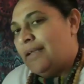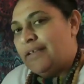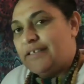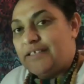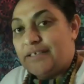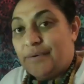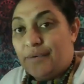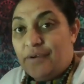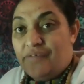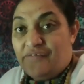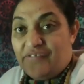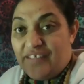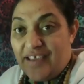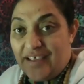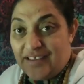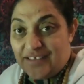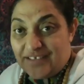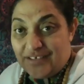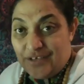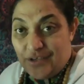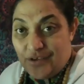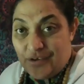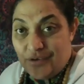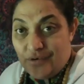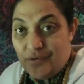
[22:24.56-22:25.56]
So if
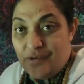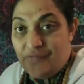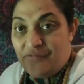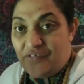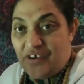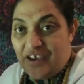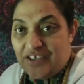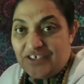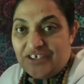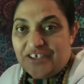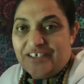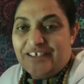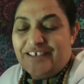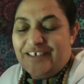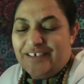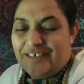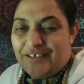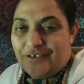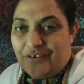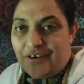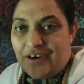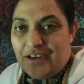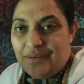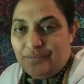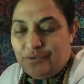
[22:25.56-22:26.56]
that's you, if I just
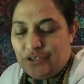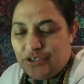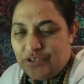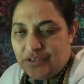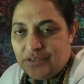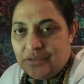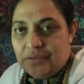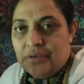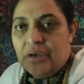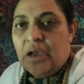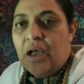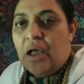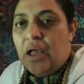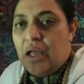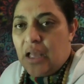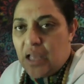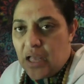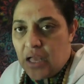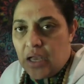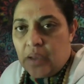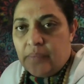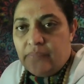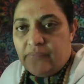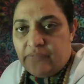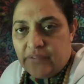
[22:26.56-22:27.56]
described you,
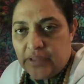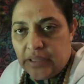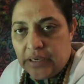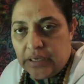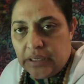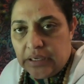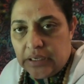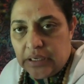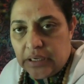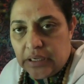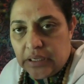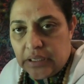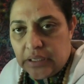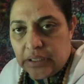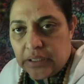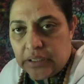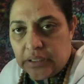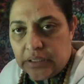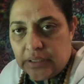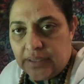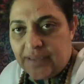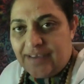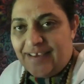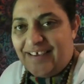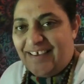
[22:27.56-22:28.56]
I'm feeling you.
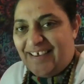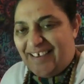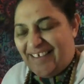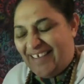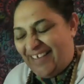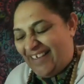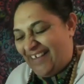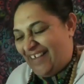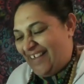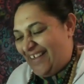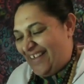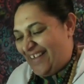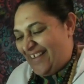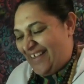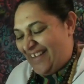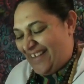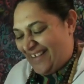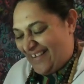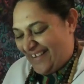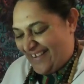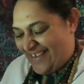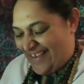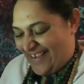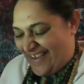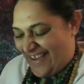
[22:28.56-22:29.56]

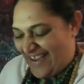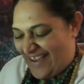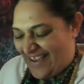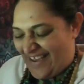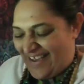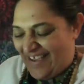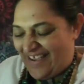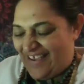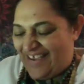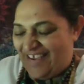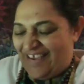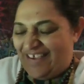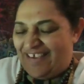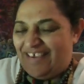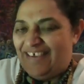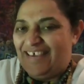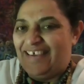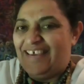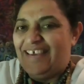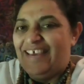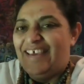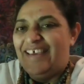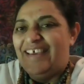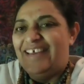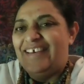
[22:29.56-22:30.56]
Okay.
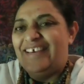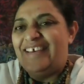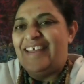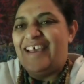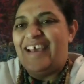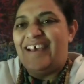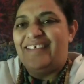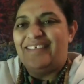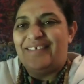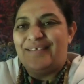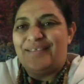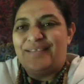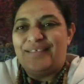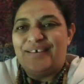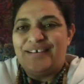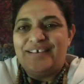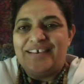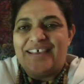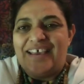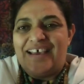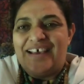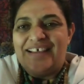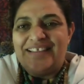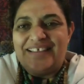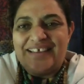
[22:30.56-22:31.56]
Now, the
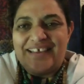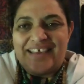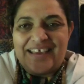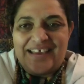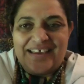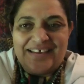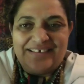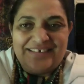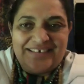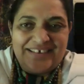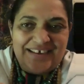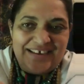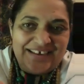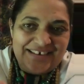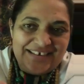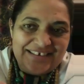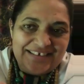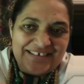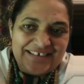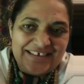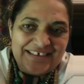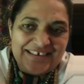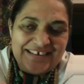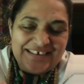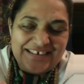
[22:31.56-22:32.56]
third card that came down
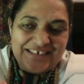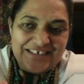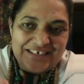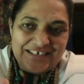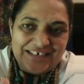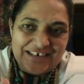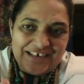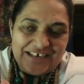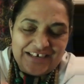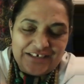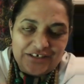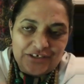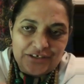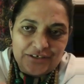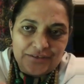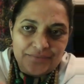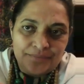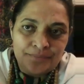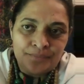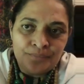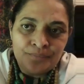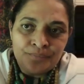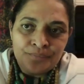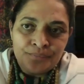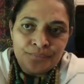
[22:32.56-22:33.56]
is the
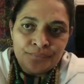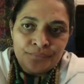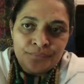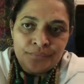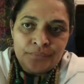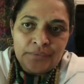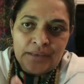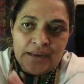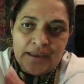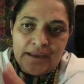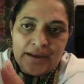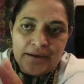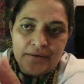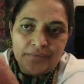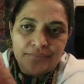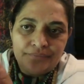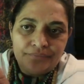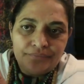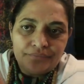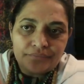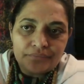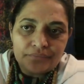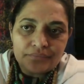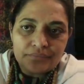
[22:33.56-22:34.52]
initiation. Now,